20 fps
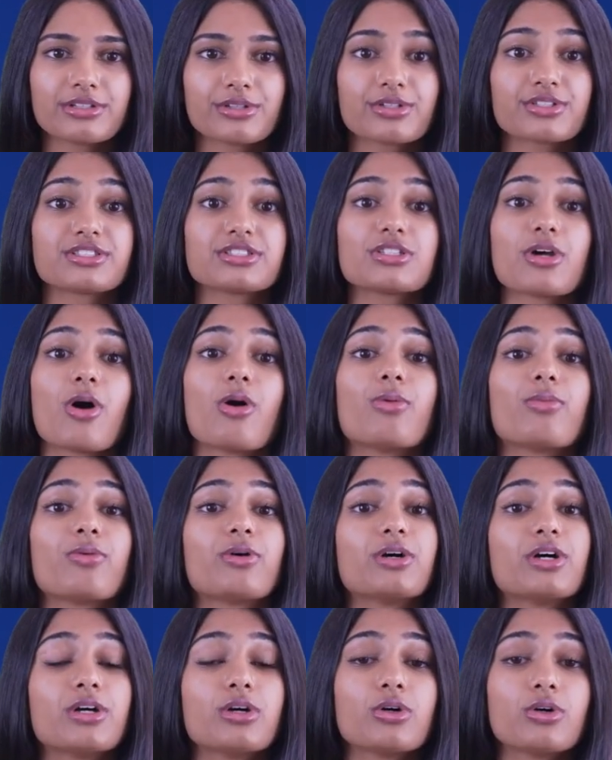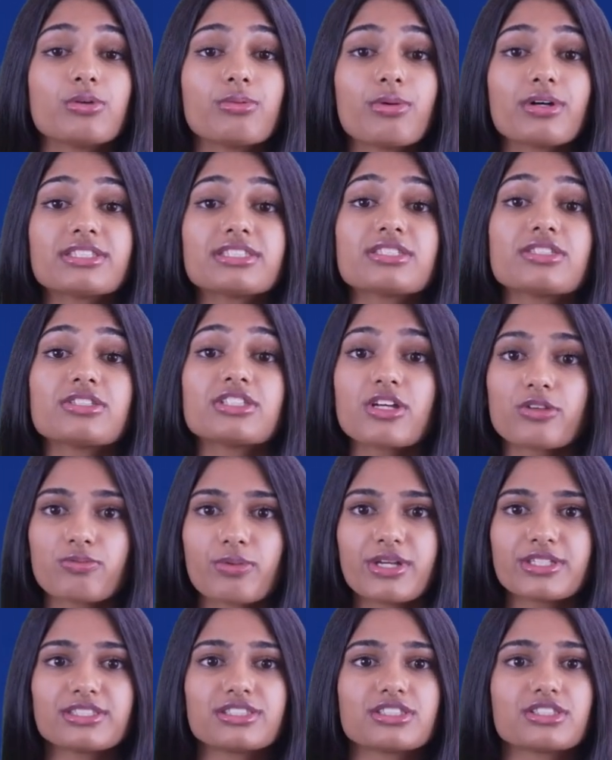So, what's the
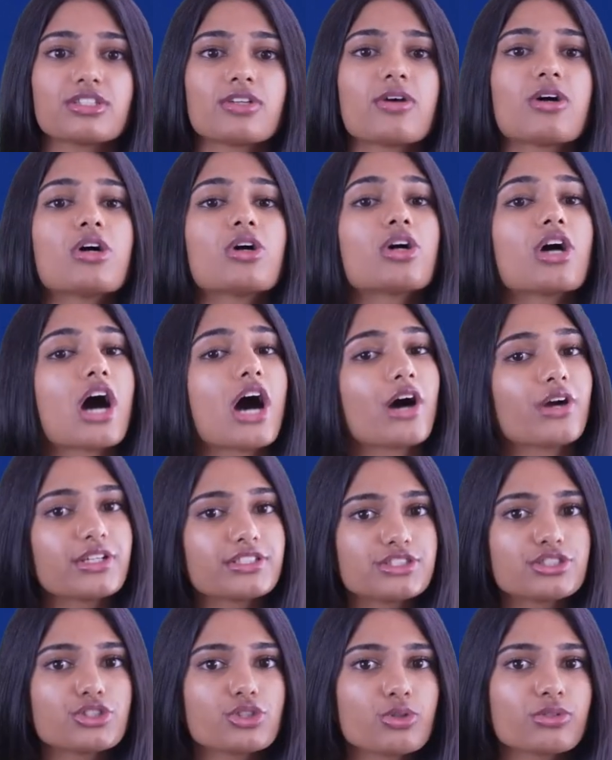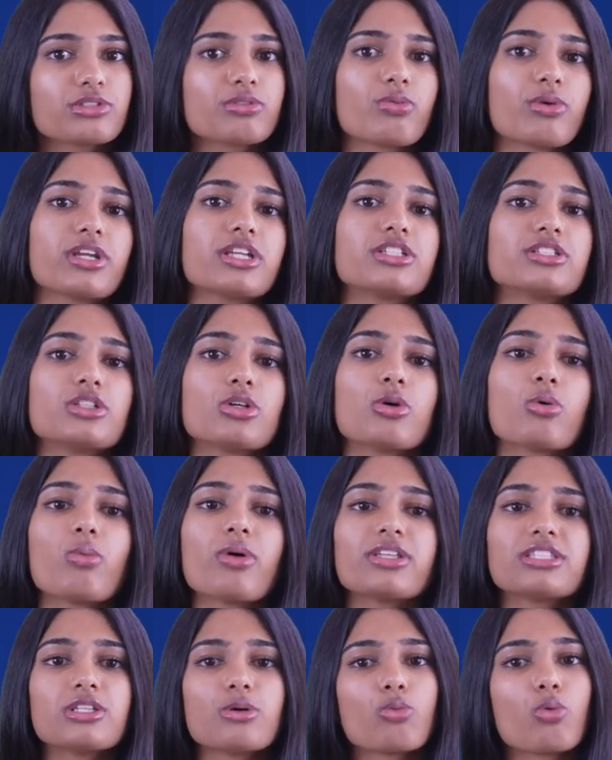difference? RS-232
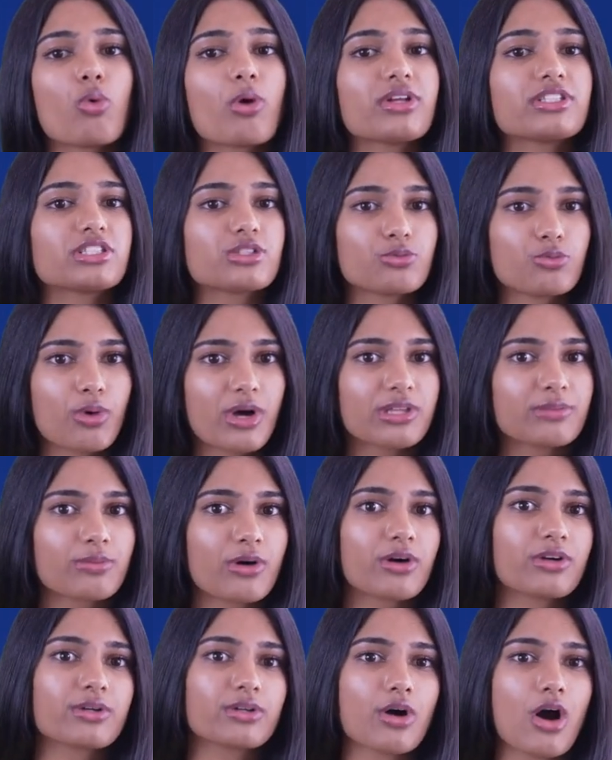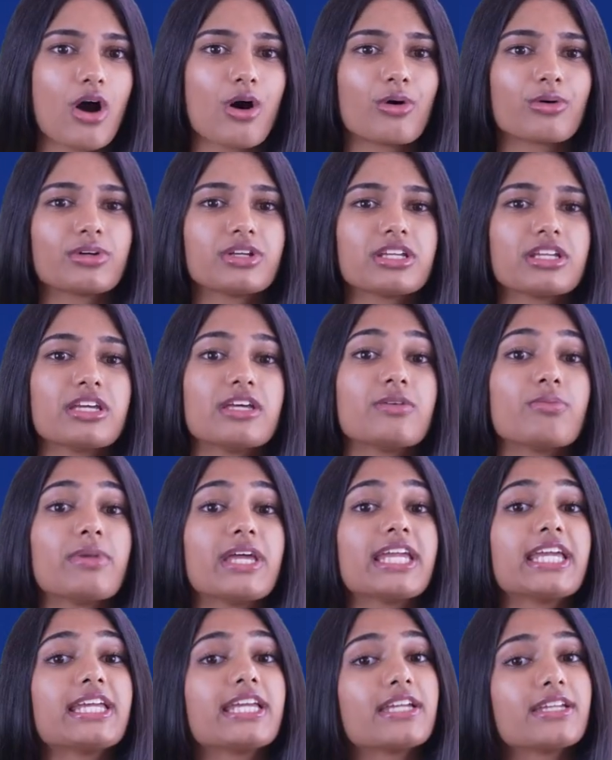is a point-to-point protocol,
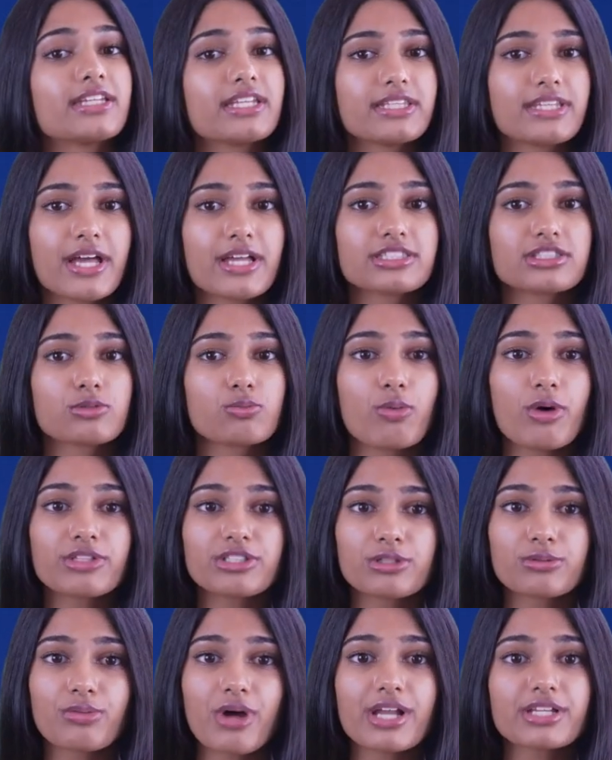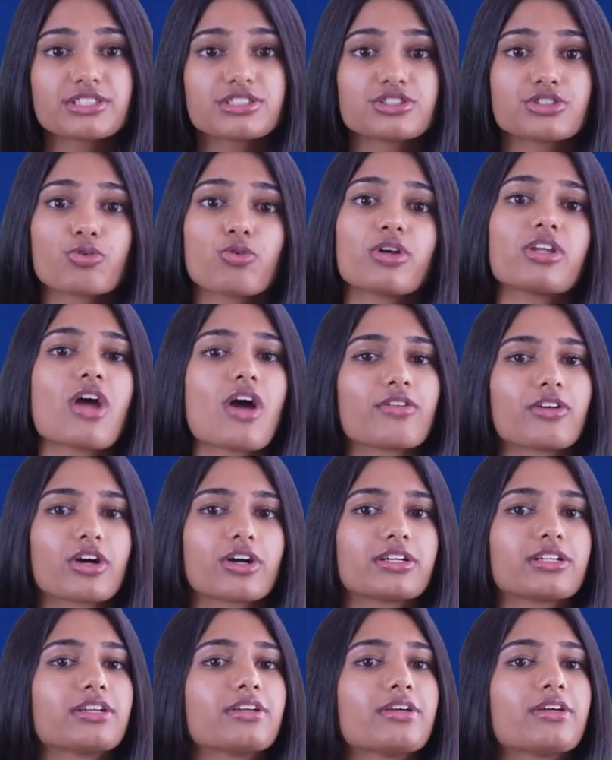meaning it connects one device to
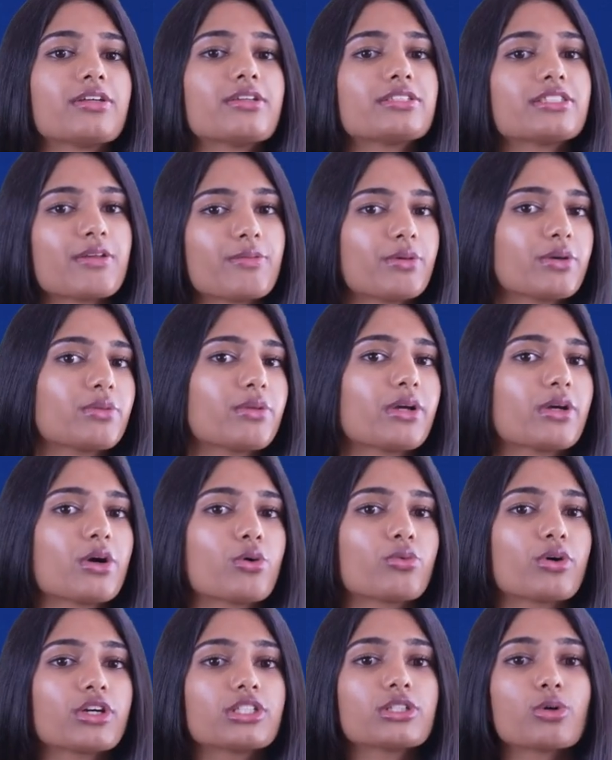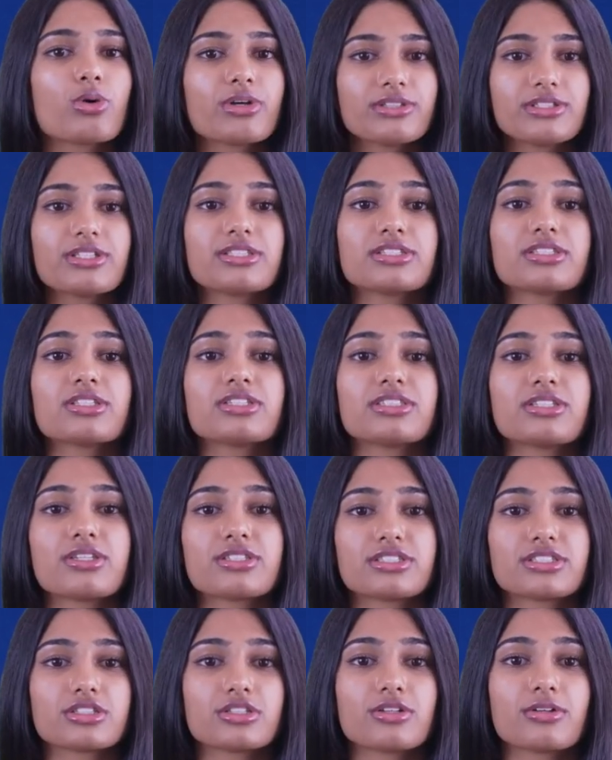another, typically over short
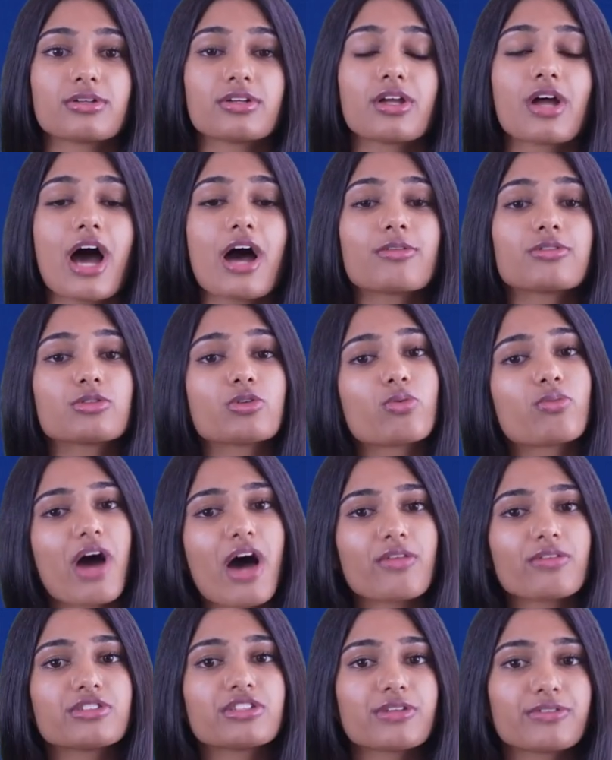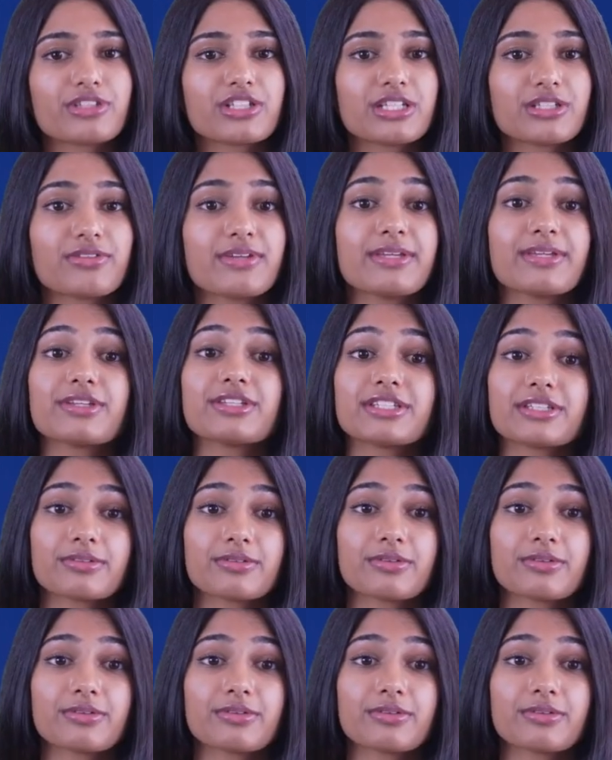distances, up to about 50 feet.